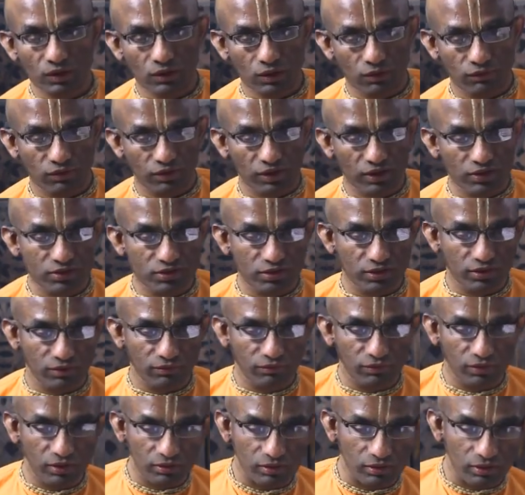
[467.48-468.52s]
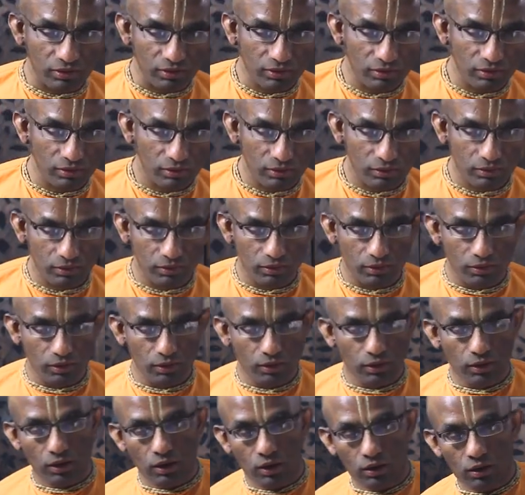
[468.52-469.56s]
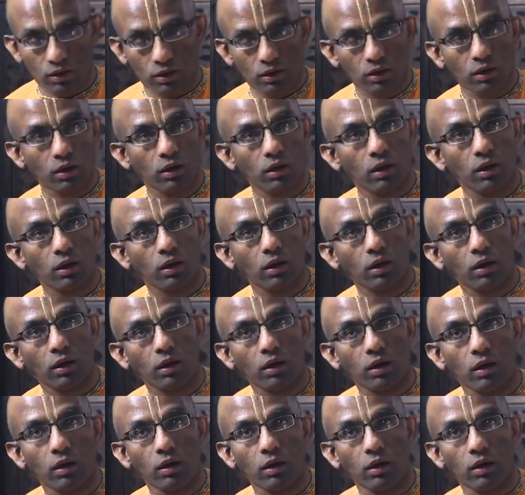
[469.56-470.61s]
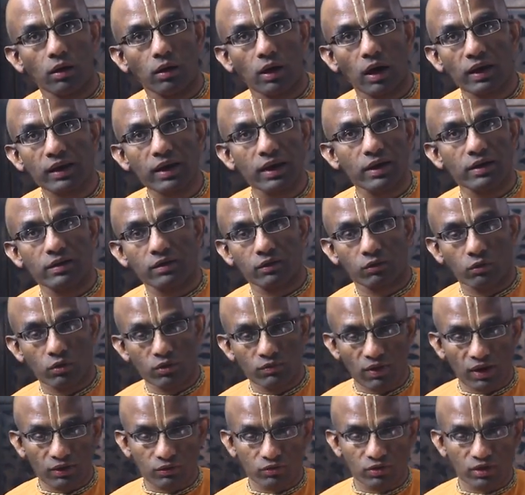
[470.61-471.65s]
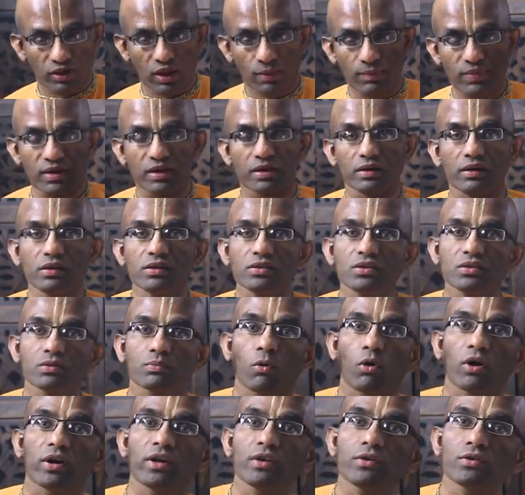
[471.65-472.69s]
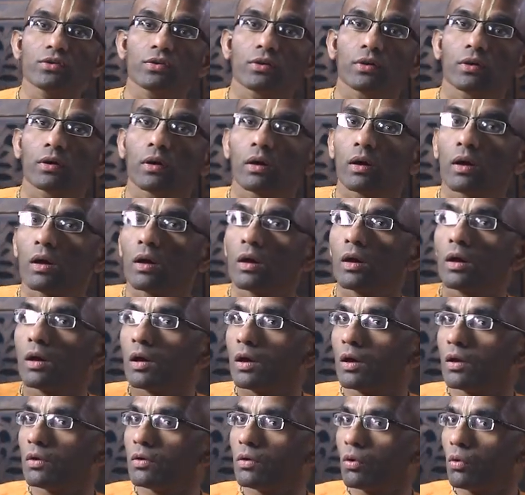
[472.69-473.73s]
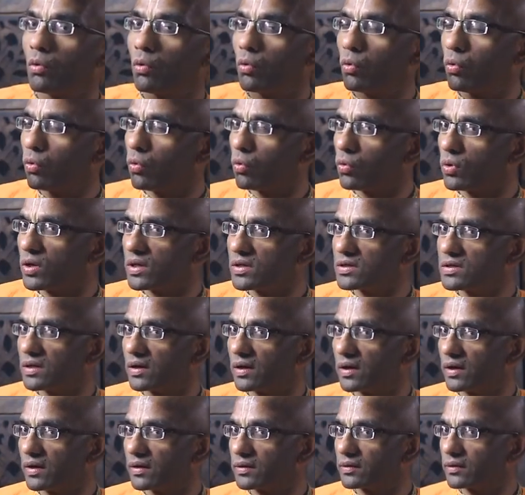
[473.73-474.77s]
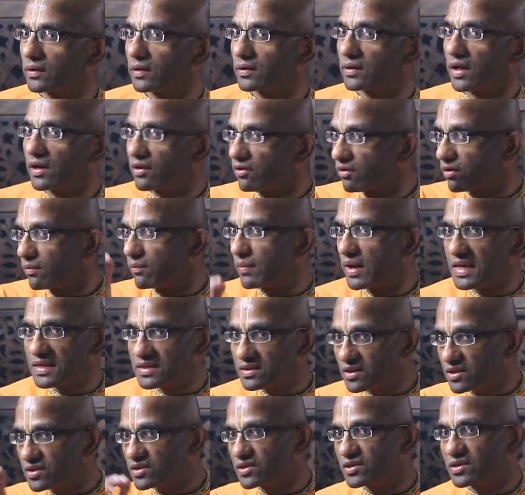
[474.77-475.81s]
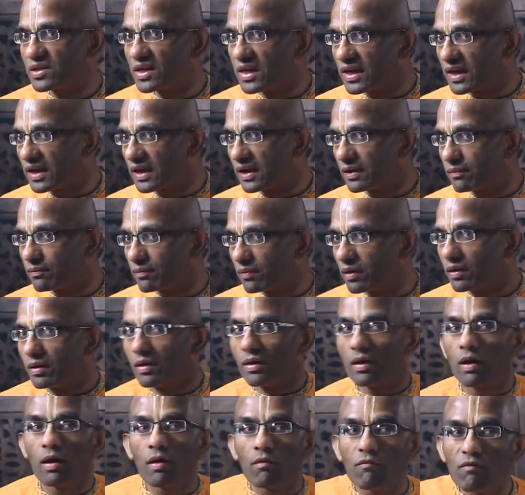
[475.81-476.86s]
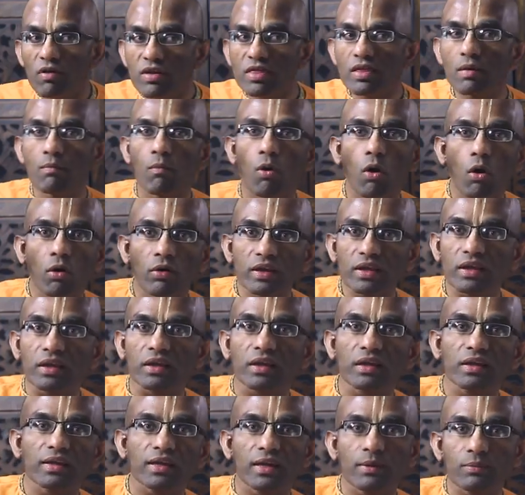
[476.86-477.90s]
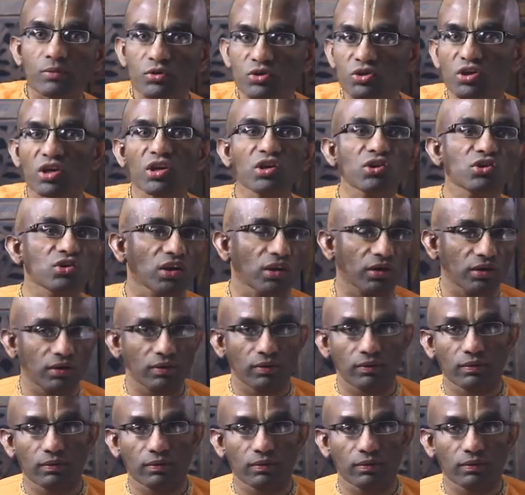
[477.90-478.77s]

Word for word: And if you consider further, uh, again going back to the chemicals point, you know, who is it that remains the same when the body keeps changing?